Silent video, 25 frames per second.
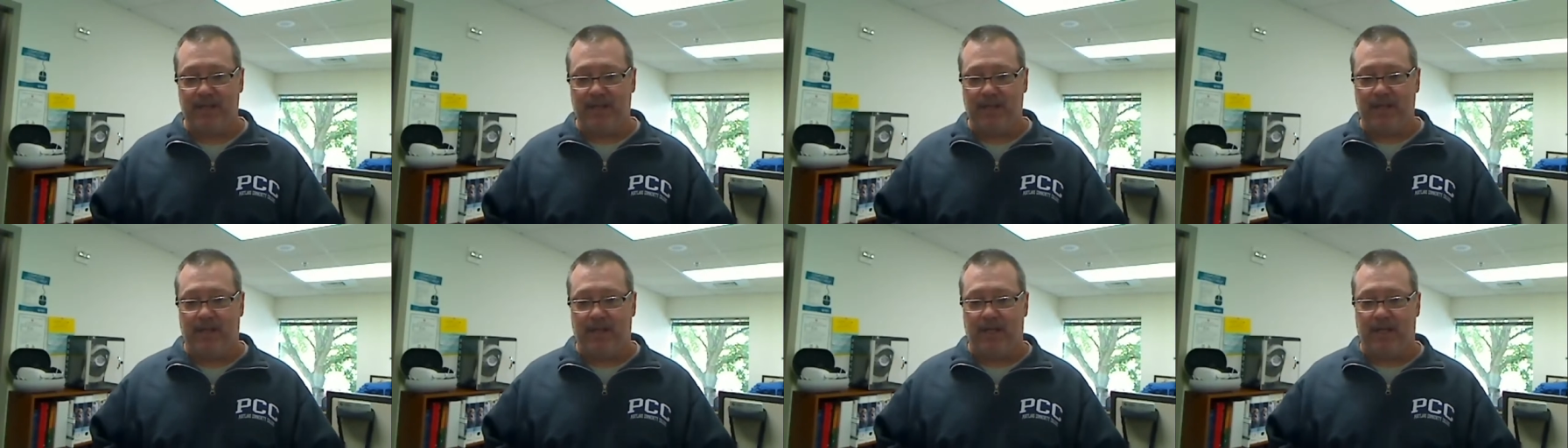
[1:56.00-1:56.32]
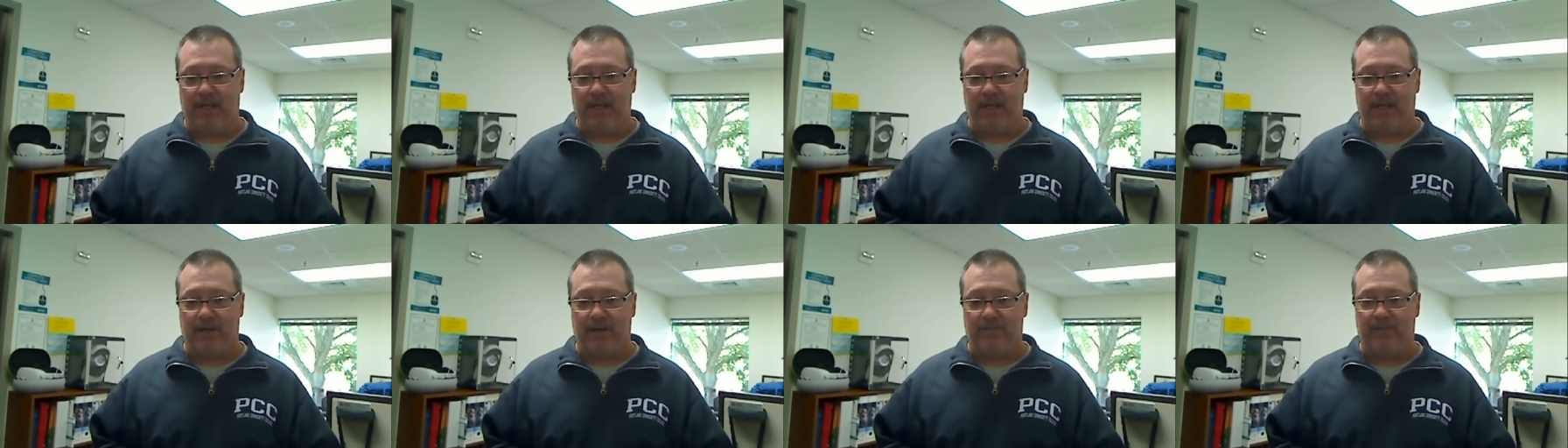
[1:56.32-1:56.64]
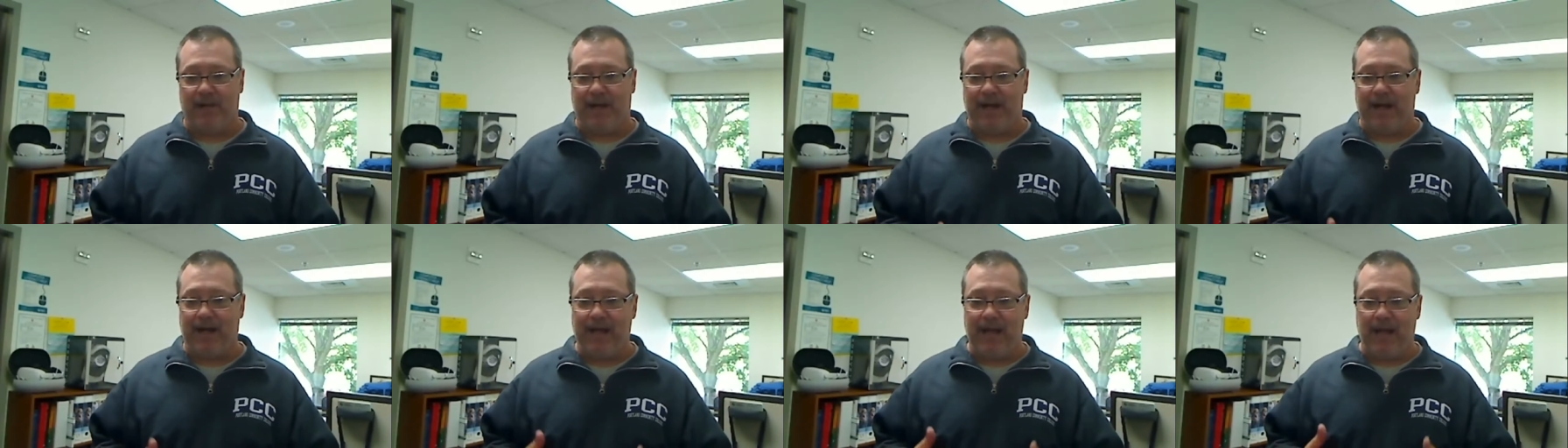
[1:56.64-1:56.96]

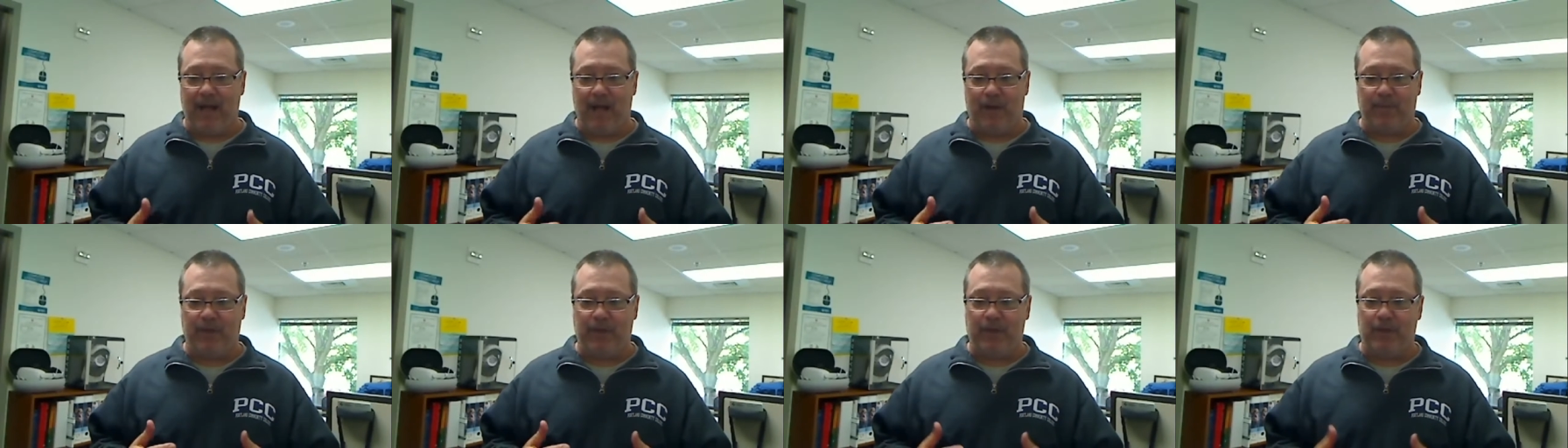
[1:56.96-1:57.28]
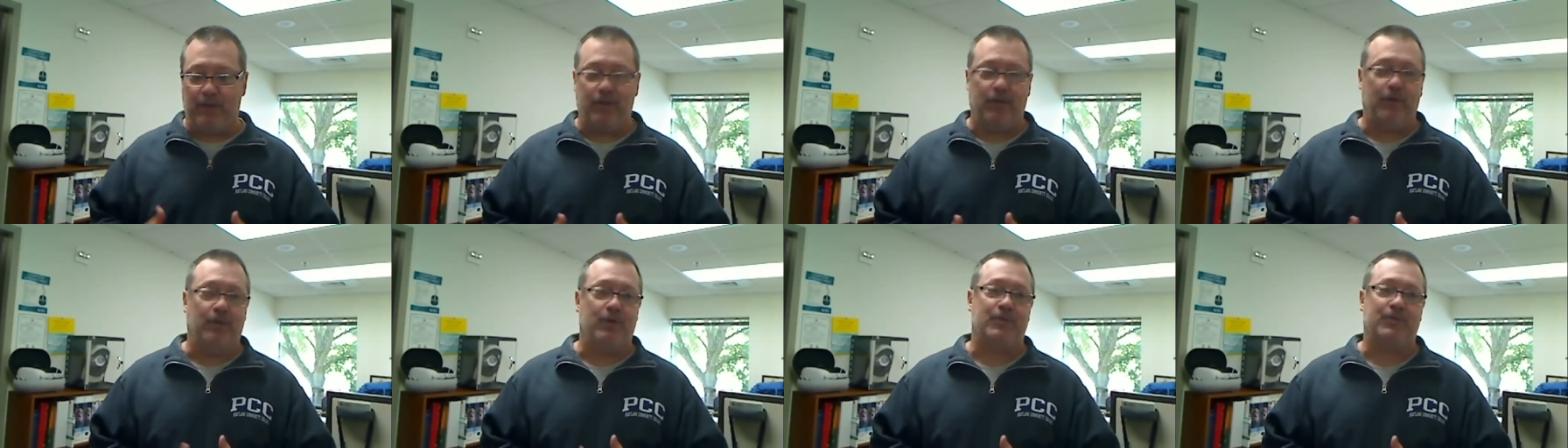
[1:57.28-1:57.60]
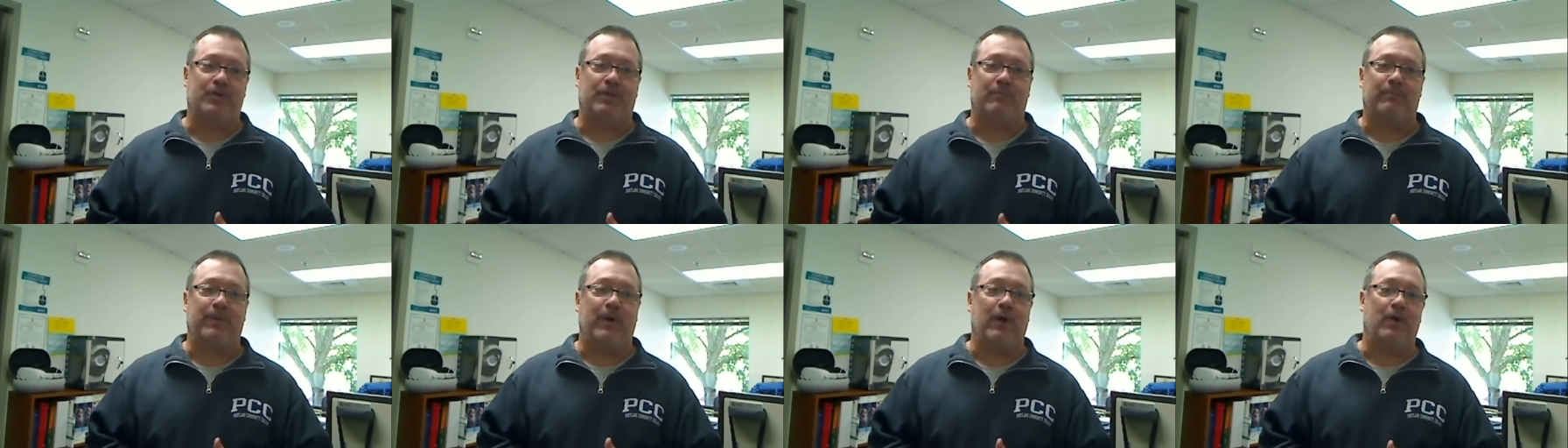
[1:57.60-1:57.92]
I am a huge
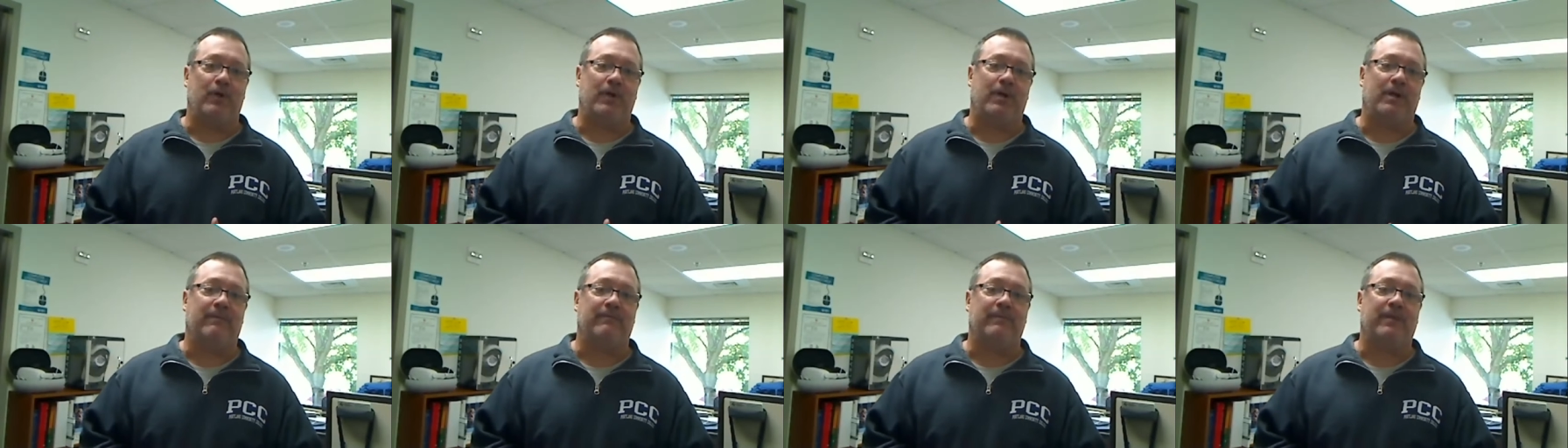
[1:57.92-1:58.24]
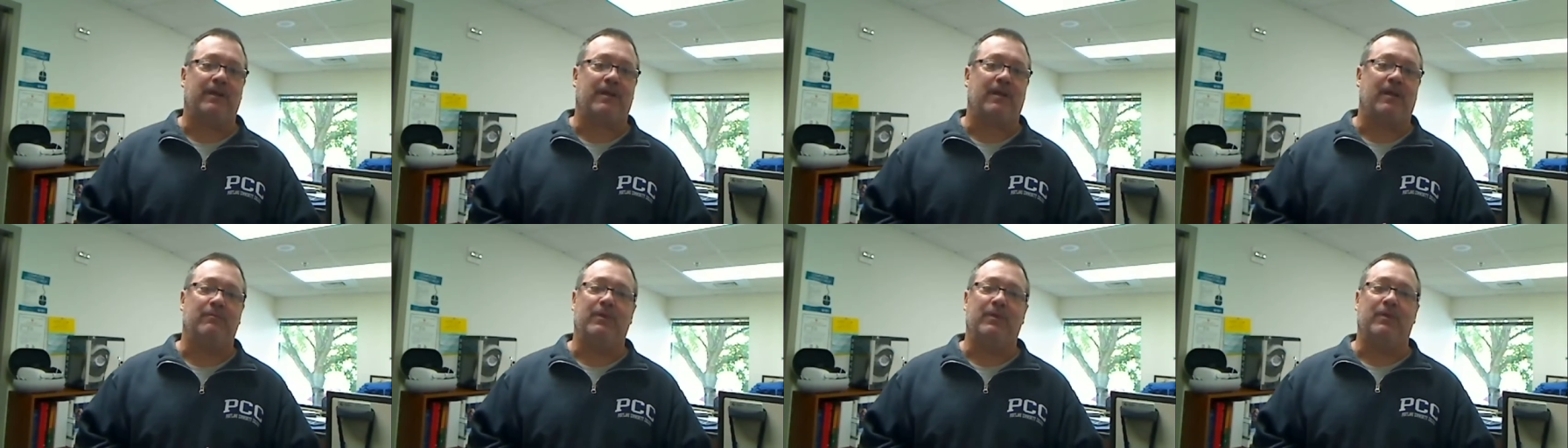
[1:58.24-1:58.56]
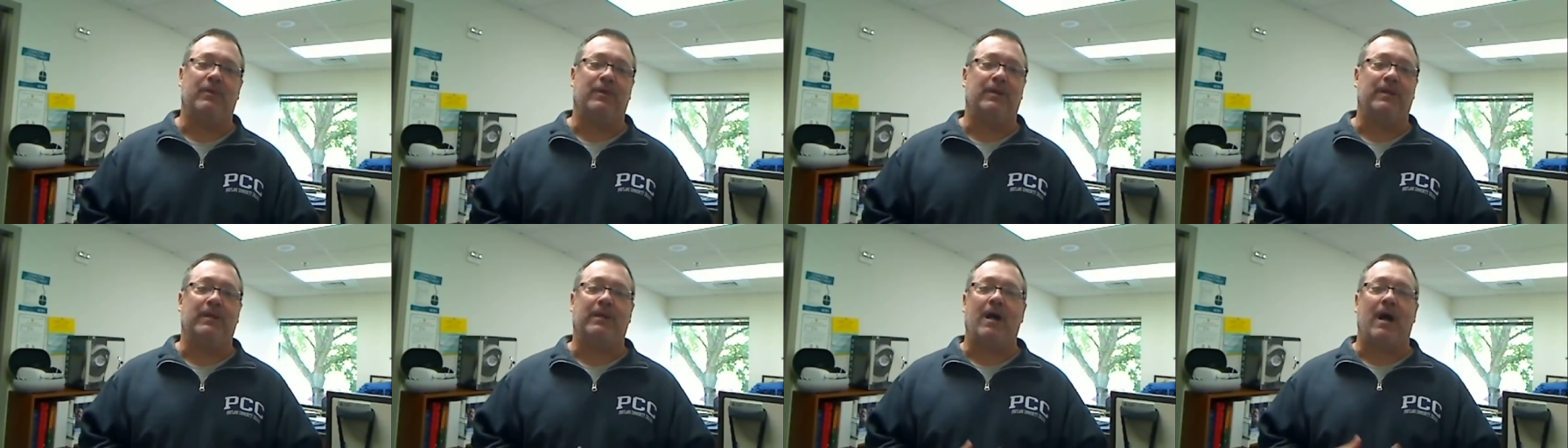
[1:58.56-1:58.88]
component of the
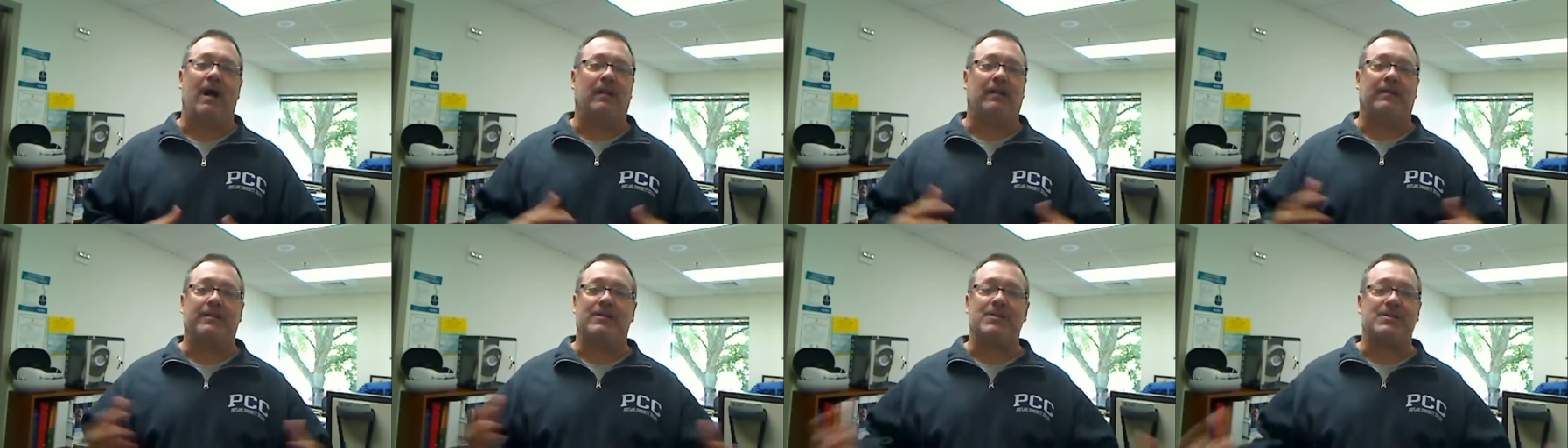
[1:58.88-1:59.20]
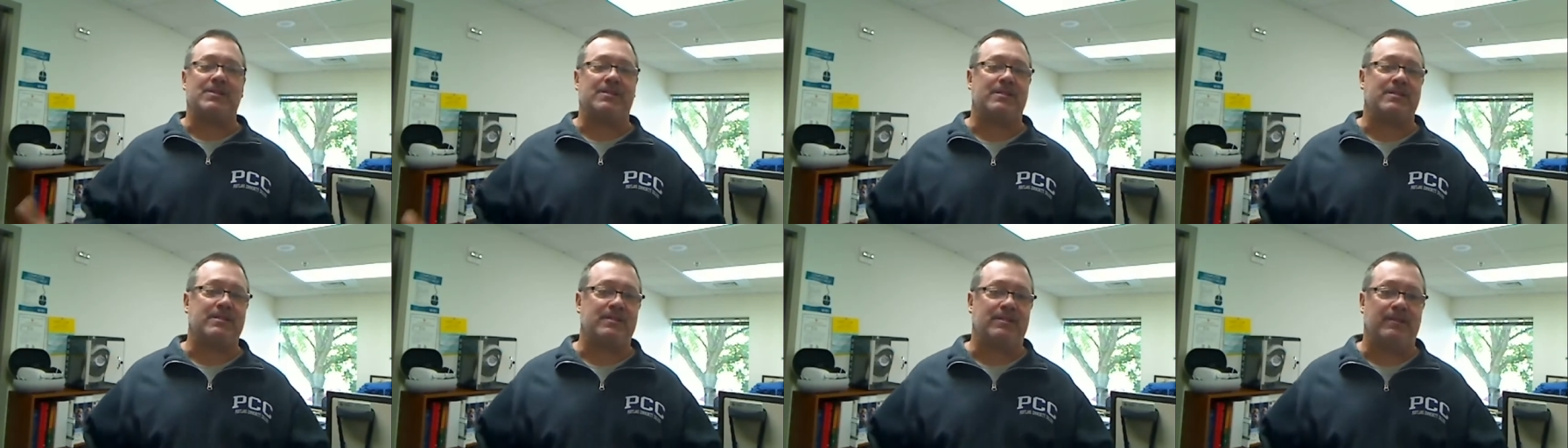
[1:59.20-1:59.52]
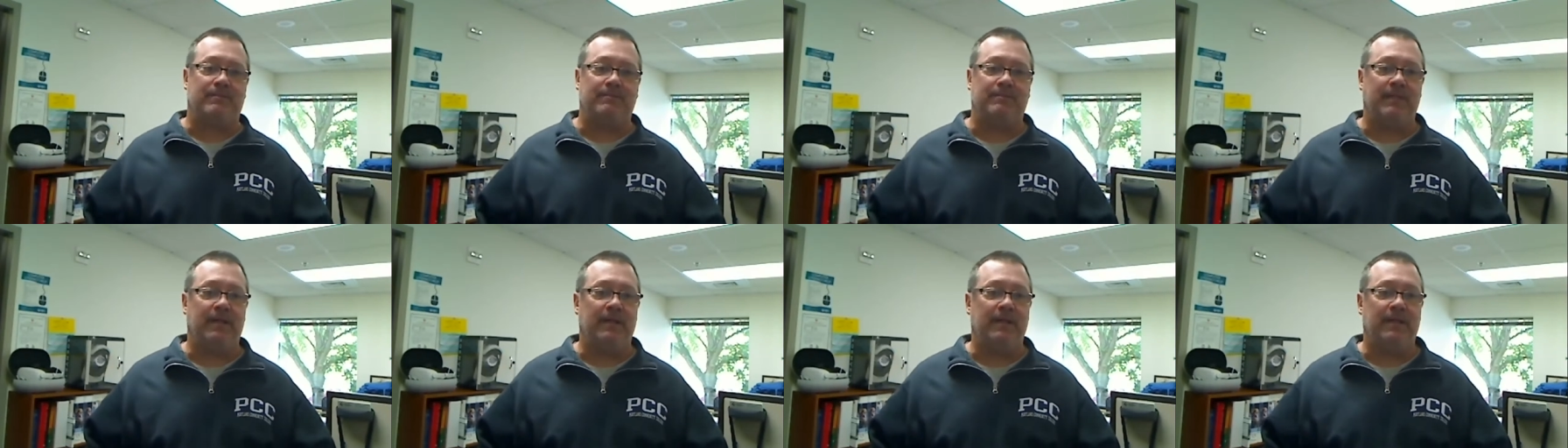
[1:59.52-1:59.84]
community college
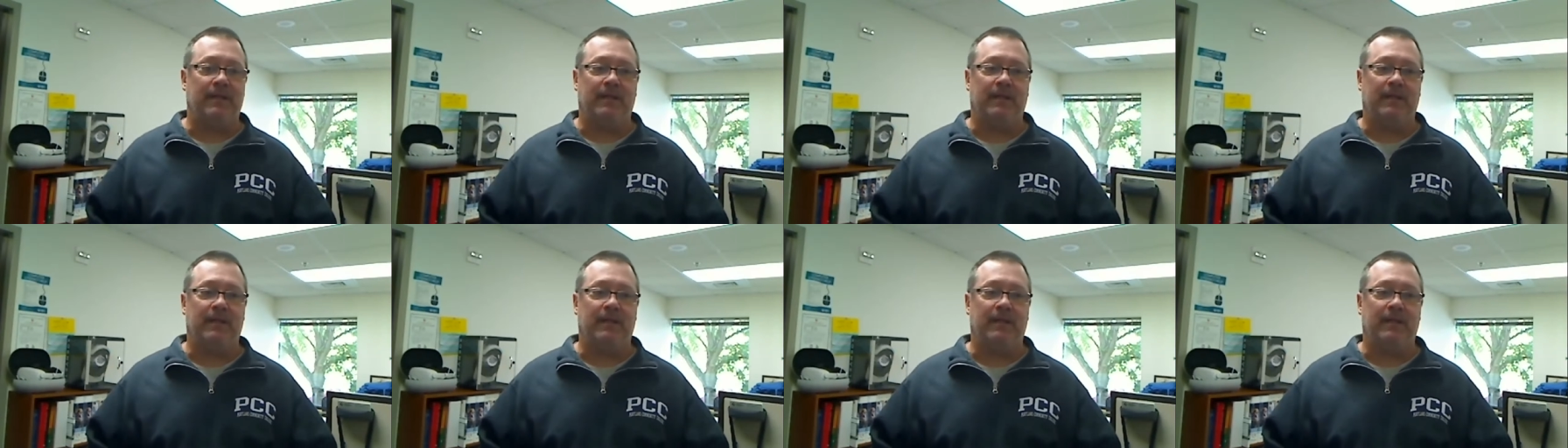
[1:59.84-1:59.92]
system.